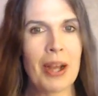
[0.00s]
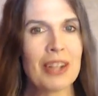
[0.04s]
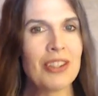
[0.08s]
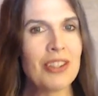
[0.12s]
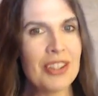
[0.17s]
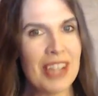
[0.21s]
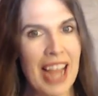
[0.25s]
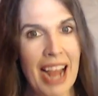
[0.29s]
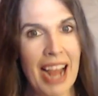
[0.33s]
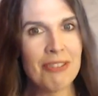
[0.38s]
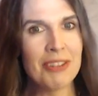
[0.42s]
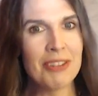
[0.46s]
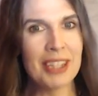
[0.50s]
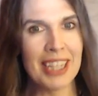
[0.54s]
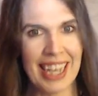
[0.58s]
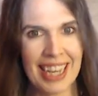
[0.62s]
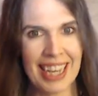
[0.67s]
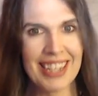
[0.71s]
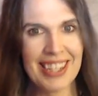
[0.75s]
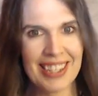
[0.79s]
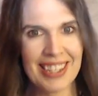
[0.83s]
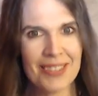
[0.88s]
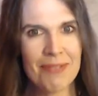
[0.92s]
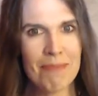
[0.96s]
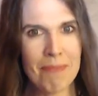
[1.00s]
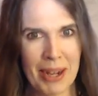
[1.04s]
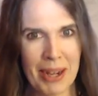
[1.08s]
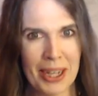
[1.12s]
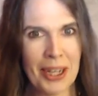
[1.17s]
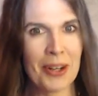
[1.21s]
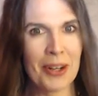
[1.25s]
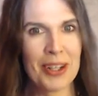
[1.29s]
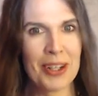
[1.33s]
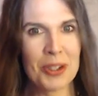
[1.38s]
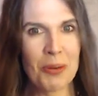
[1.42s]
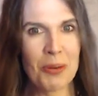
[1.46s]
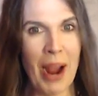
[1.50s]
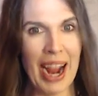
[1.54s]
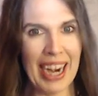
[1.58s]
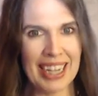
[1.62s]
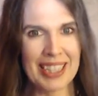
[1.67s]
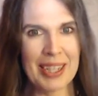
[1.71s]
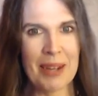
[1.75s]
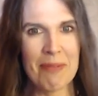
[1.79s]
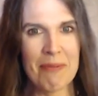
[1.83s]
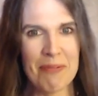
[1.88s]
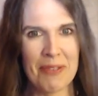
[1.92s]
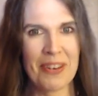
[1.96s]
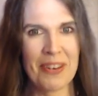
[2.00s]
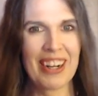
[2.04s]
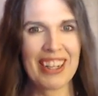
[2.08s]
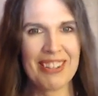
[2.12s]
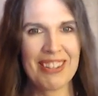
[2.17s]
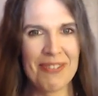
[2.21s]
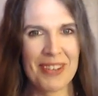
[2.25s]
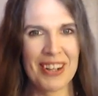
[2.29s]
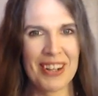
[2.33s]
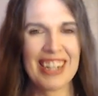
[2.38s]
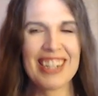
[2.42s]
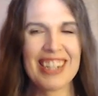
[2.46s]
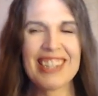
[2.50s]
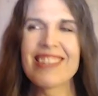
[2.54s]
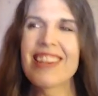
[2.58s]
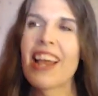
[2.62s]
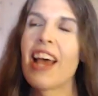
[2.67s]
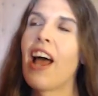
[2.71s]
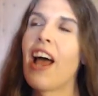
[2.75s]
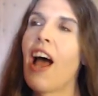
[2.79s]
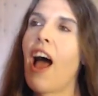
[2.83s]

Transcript: I just have to get my courage whacked up for it first.